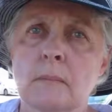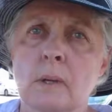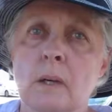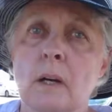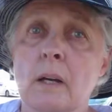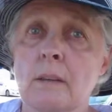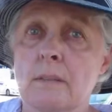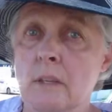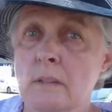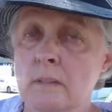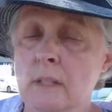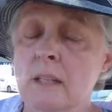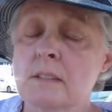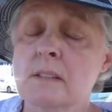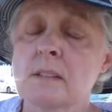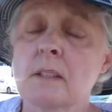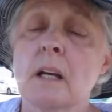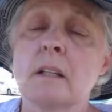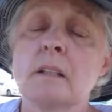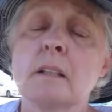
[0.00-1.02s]
I think that's
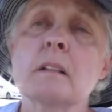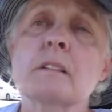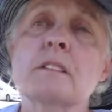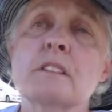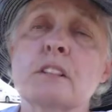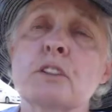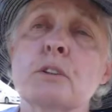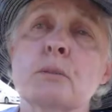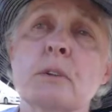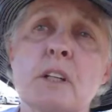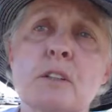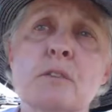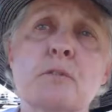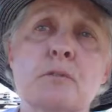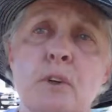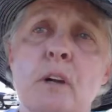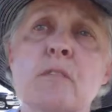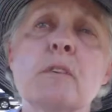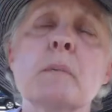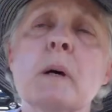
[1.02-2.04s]
the ideal situation
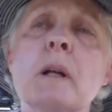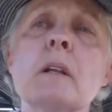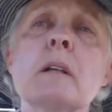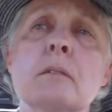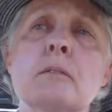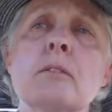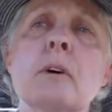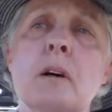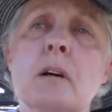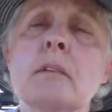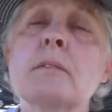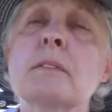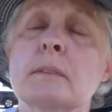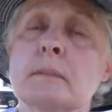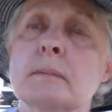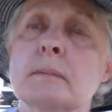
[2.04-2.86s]
for everybody involved.